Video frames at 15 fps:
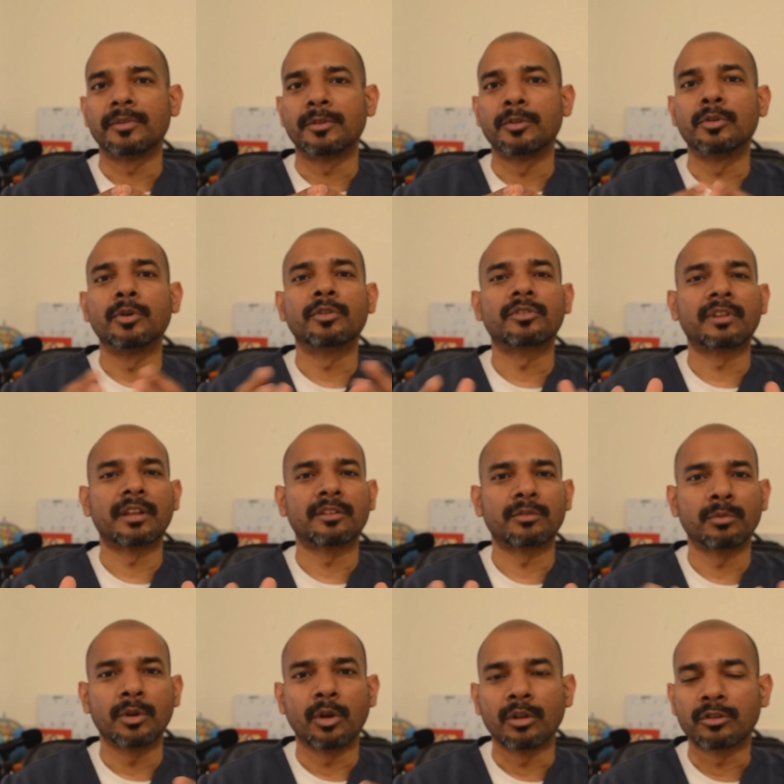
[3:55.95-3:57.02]
Those tests
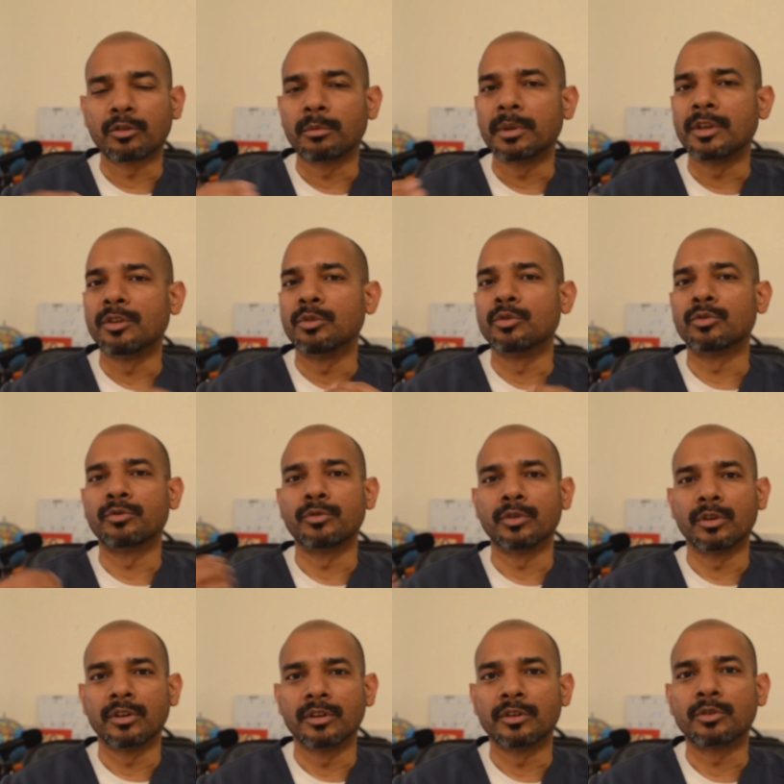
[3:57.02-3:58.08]
will also be
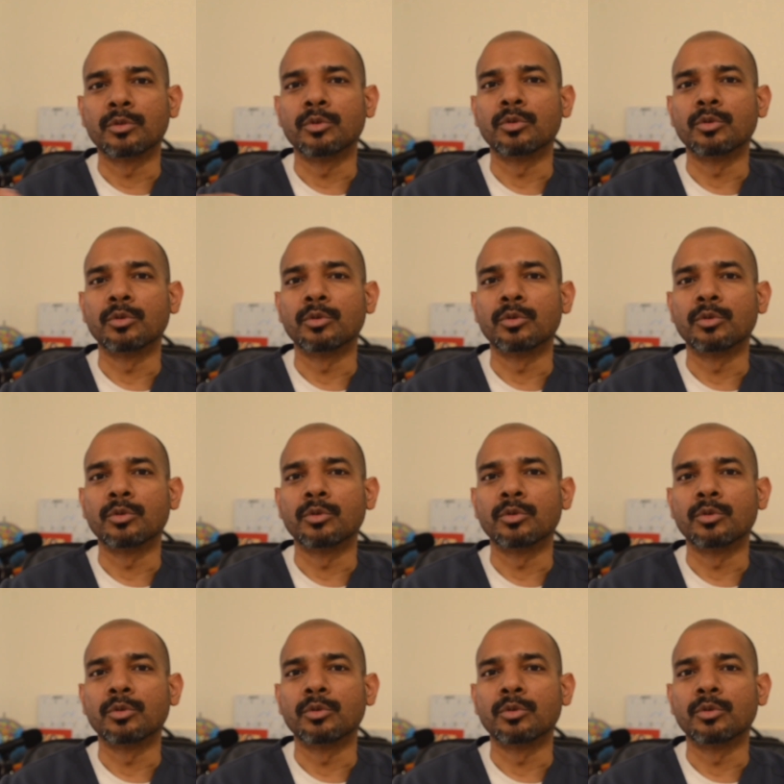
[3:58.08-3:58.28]
useful to